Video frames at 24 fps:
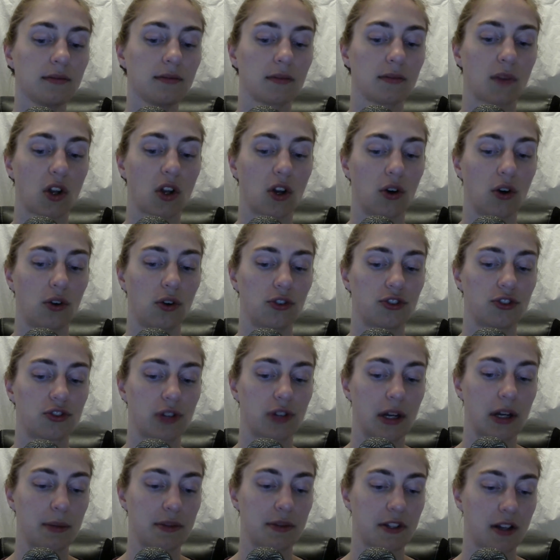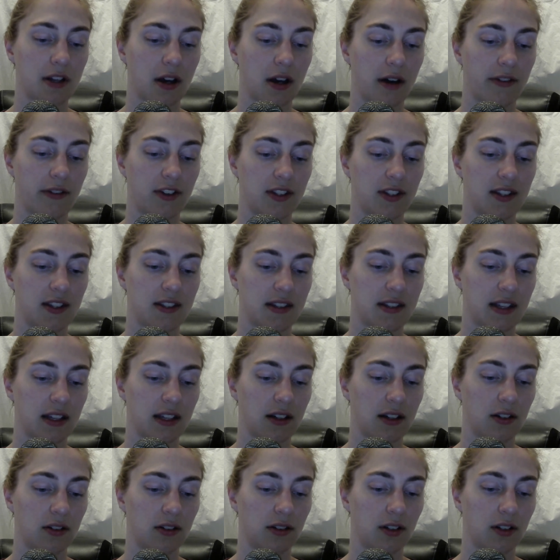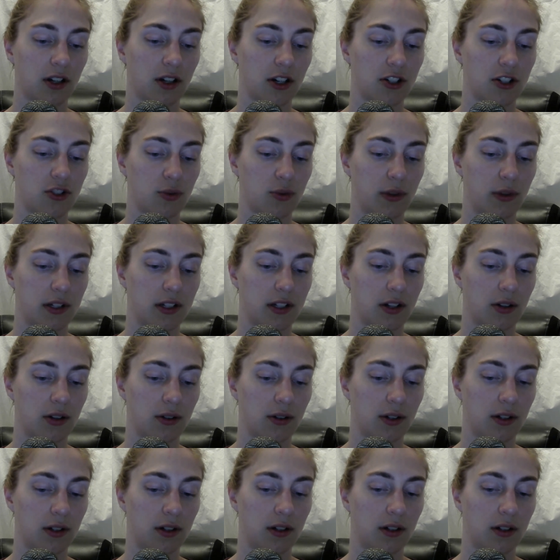Gold drapes covered the single large window